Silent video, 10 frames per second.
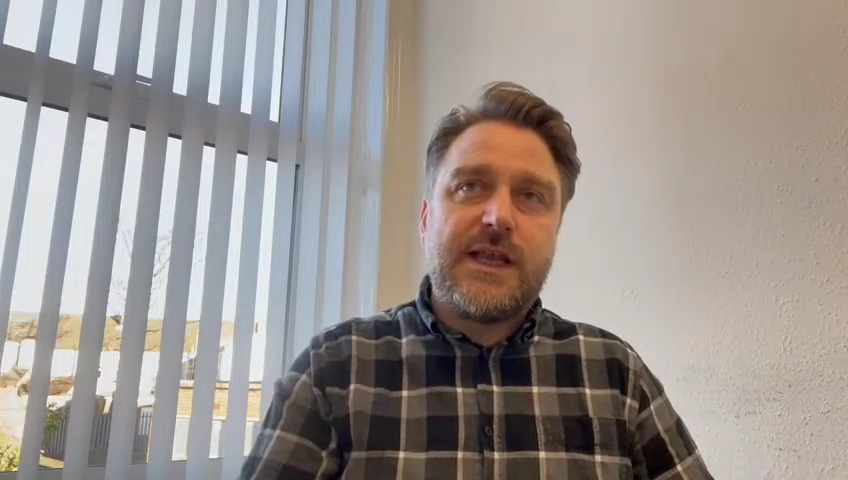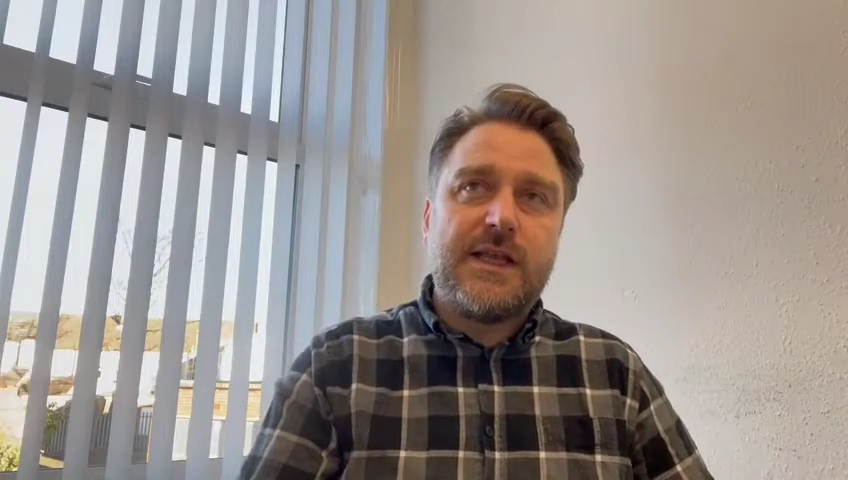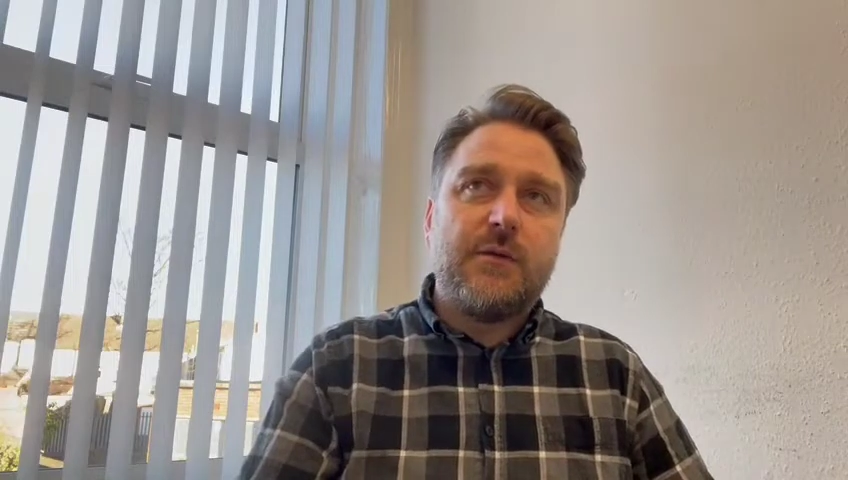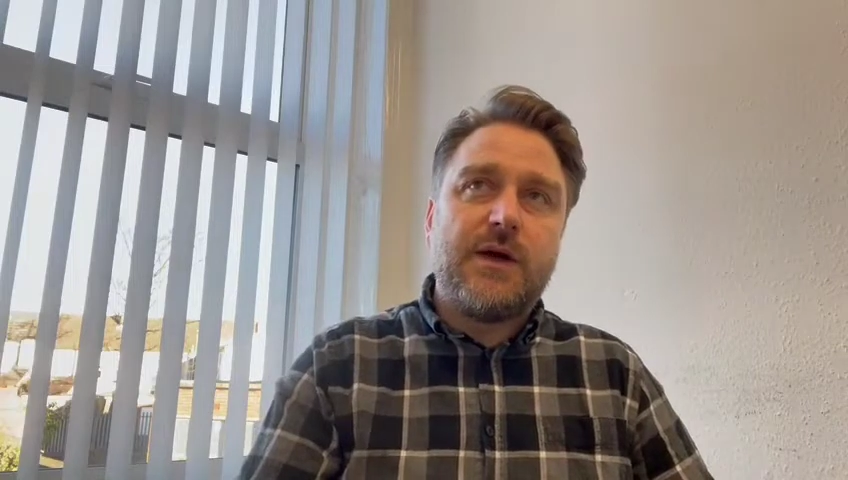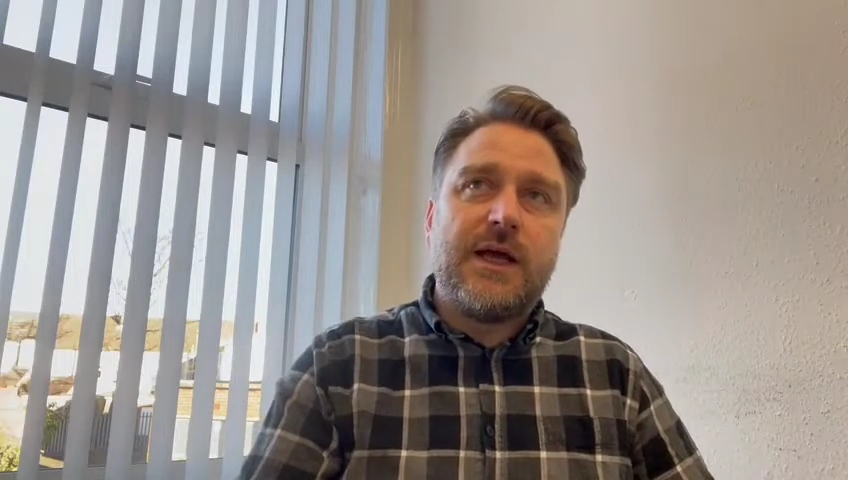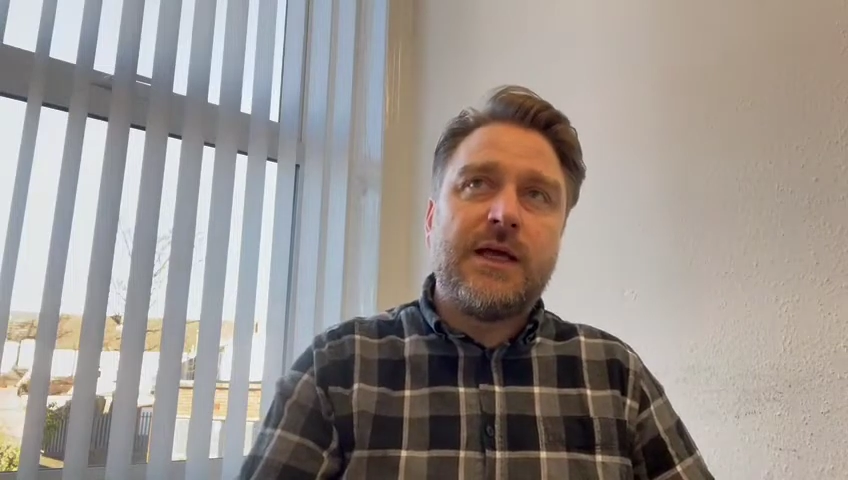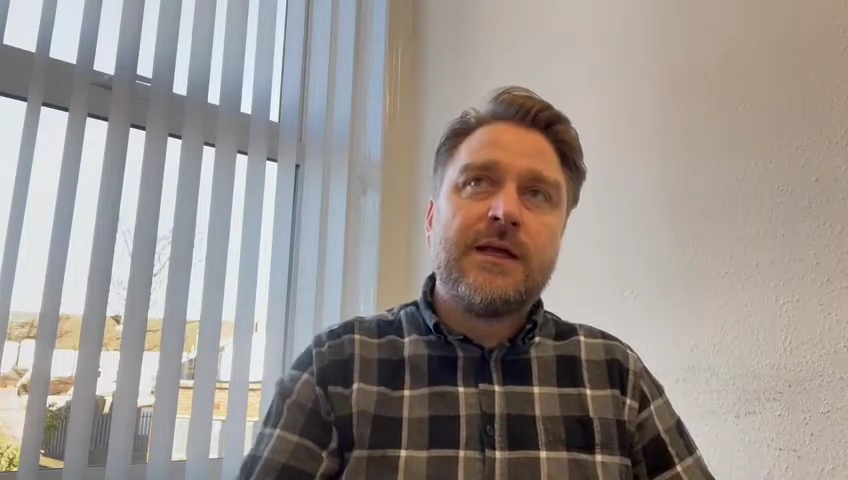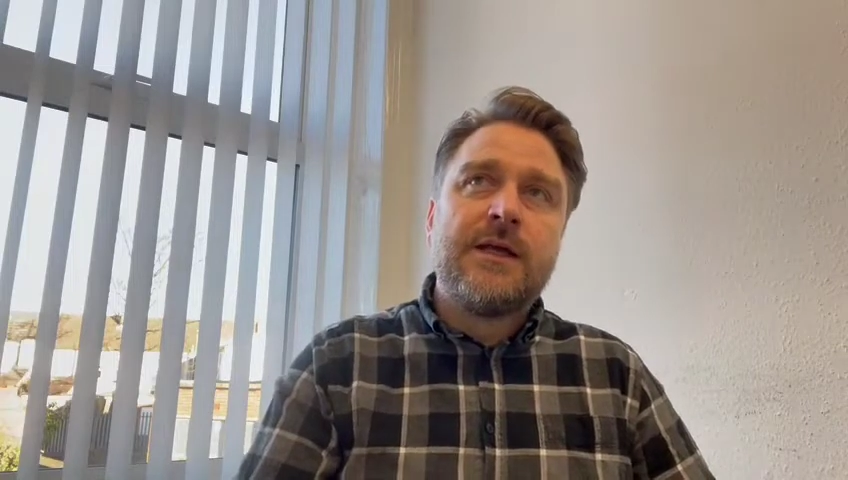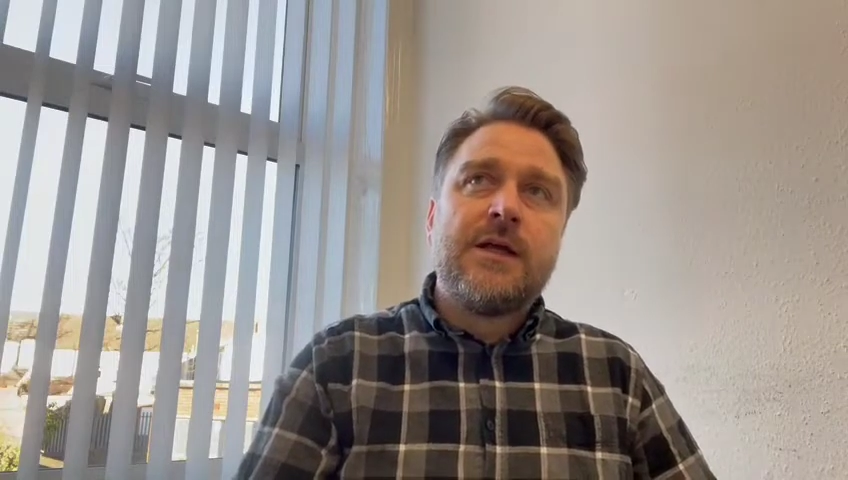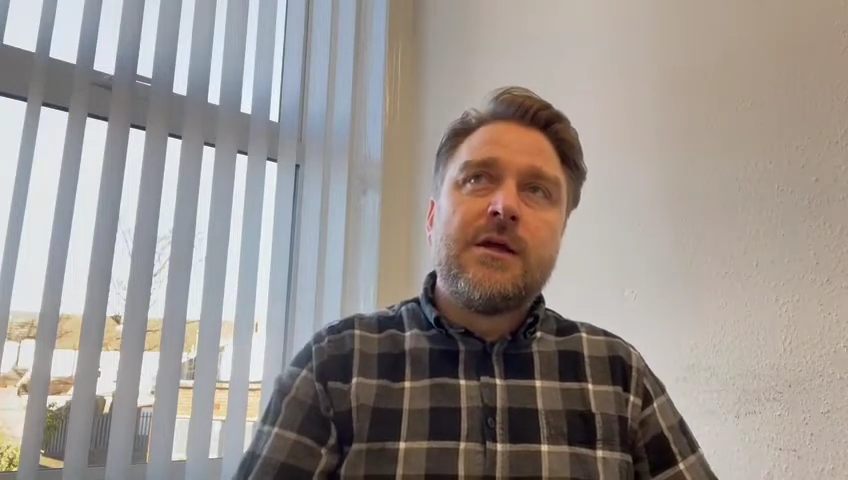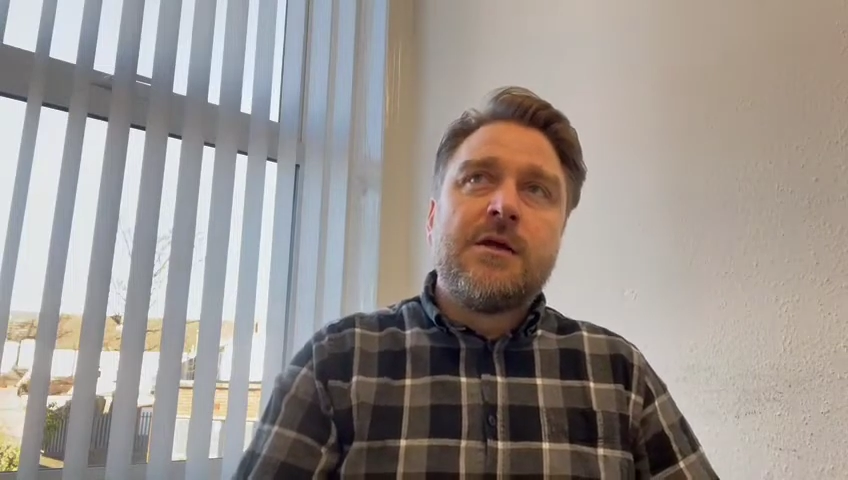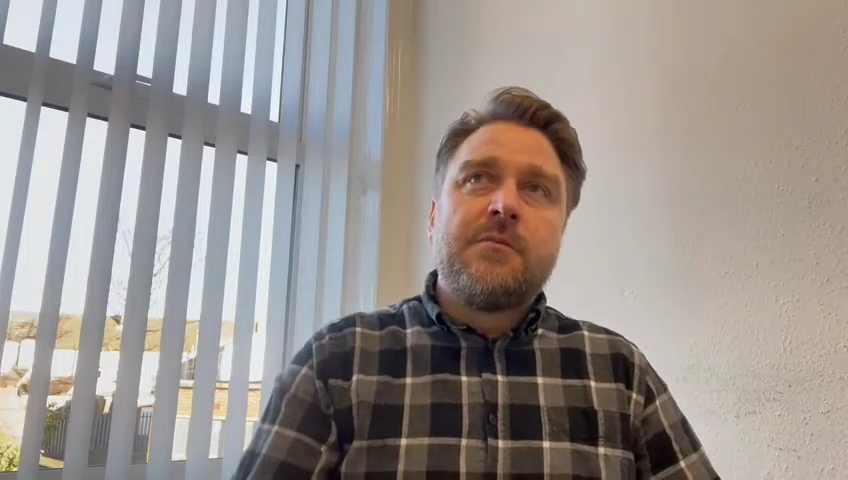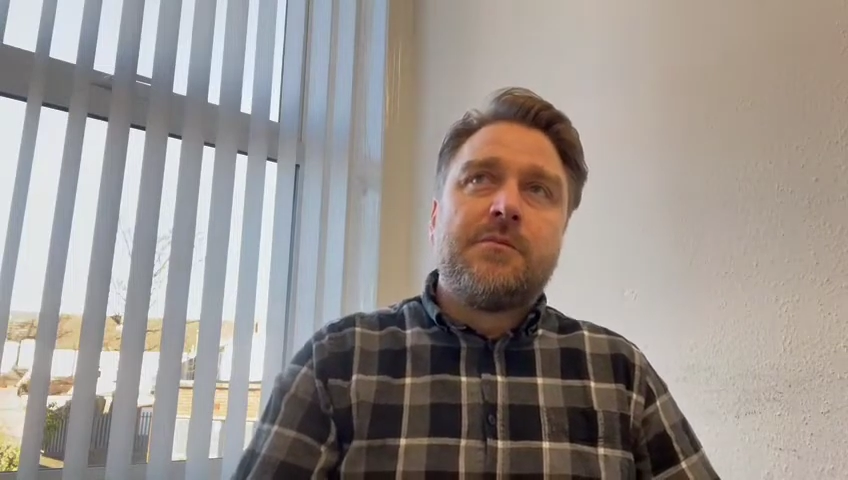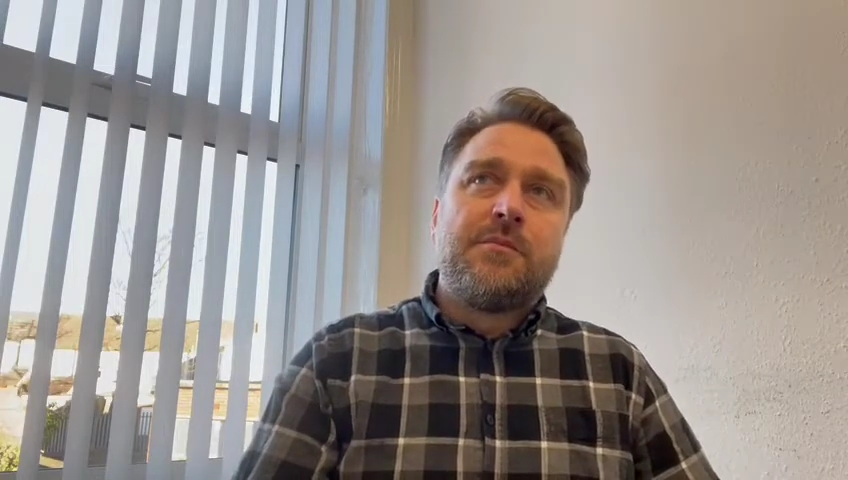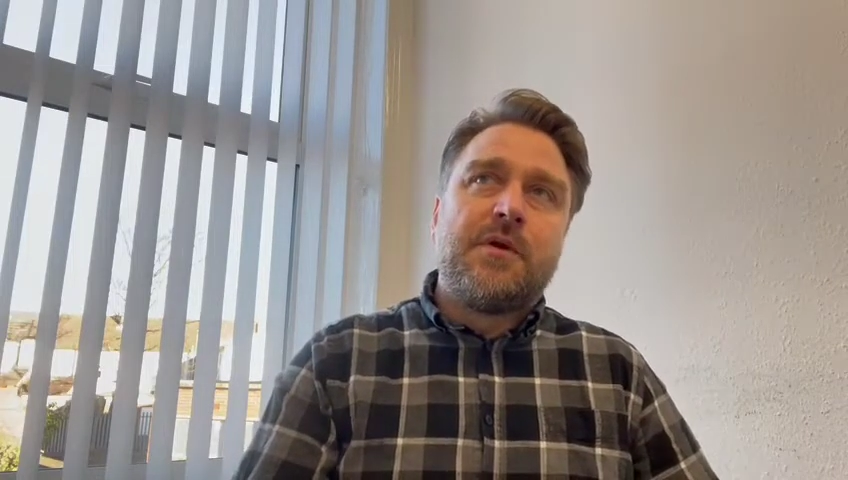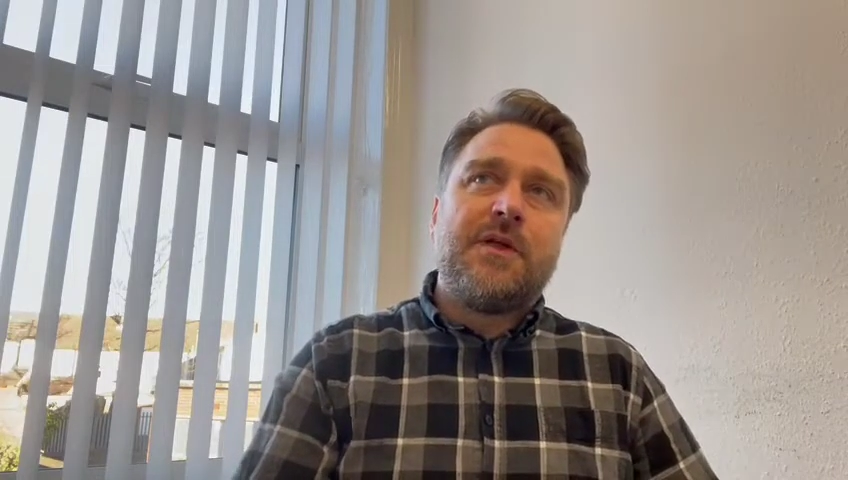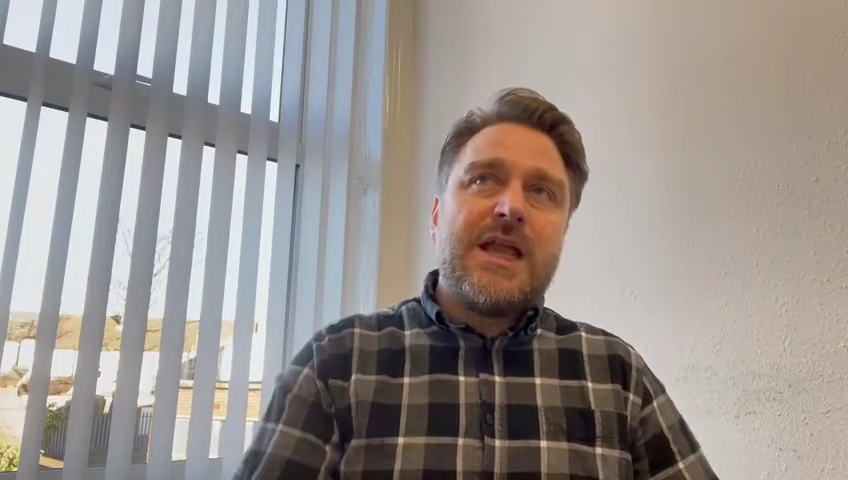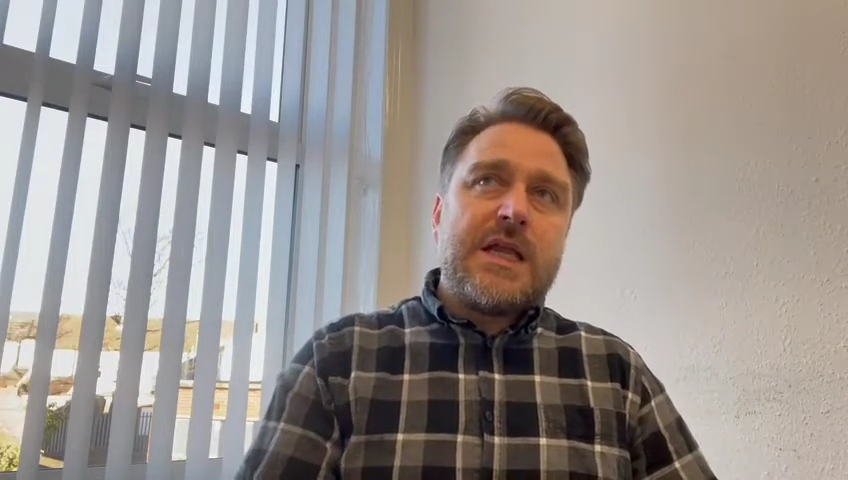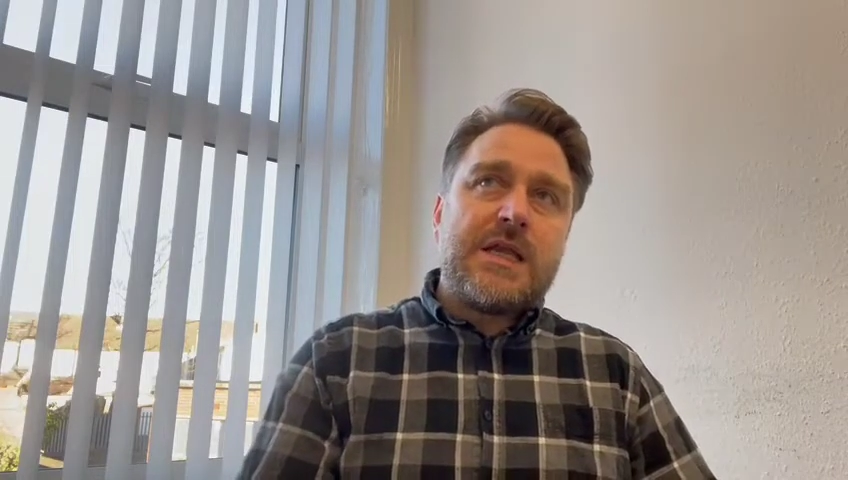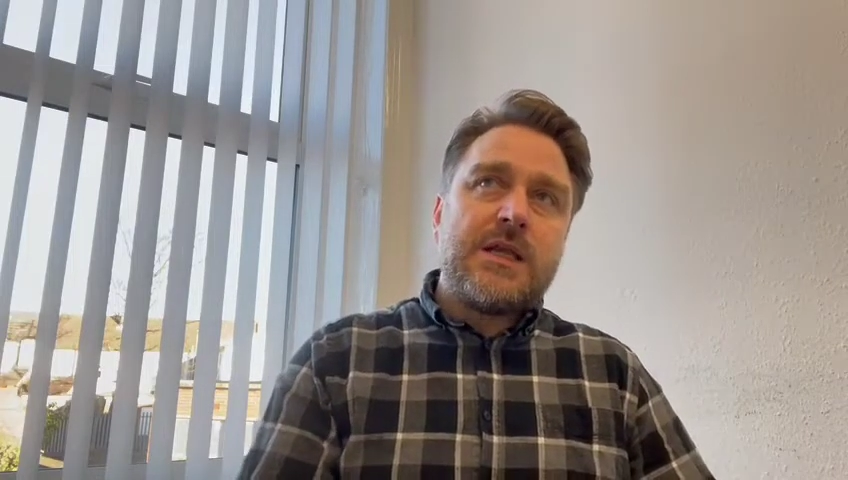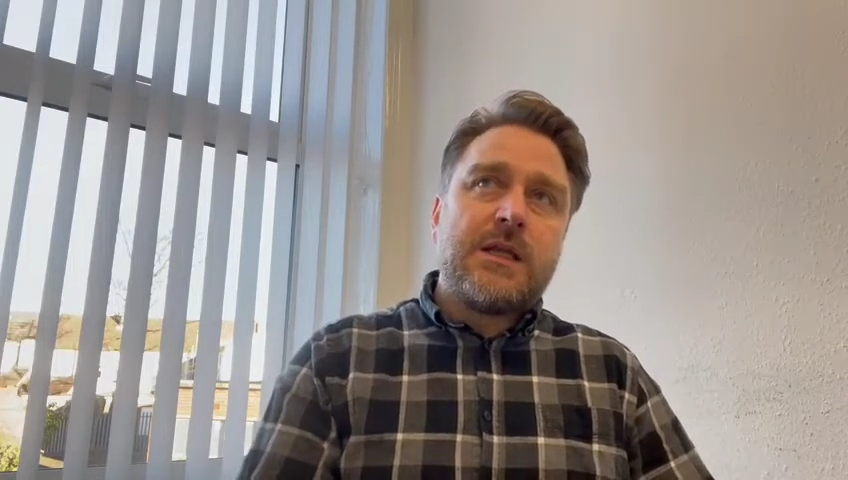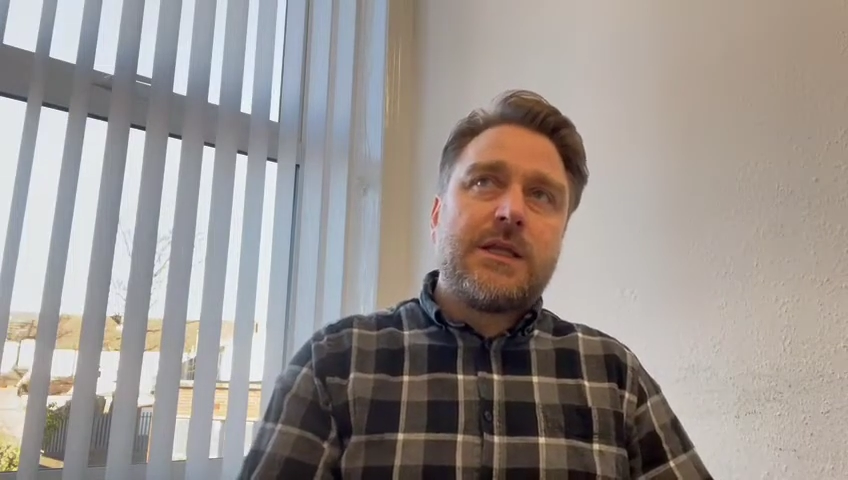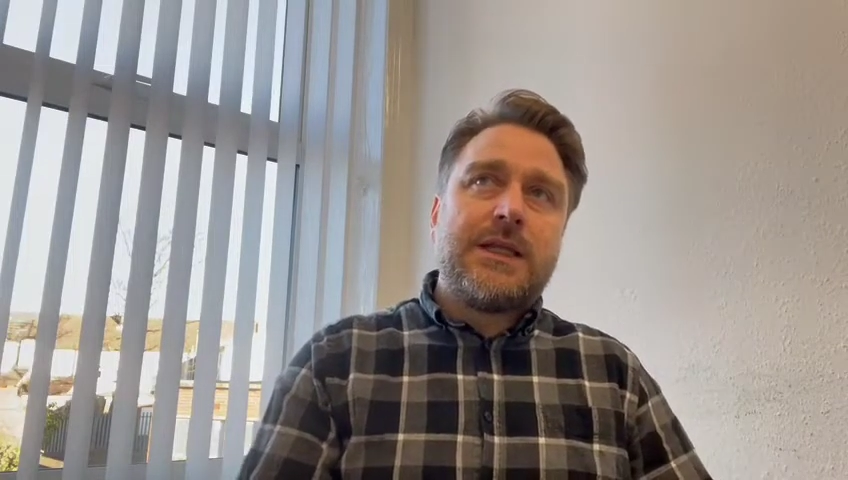in any way, but then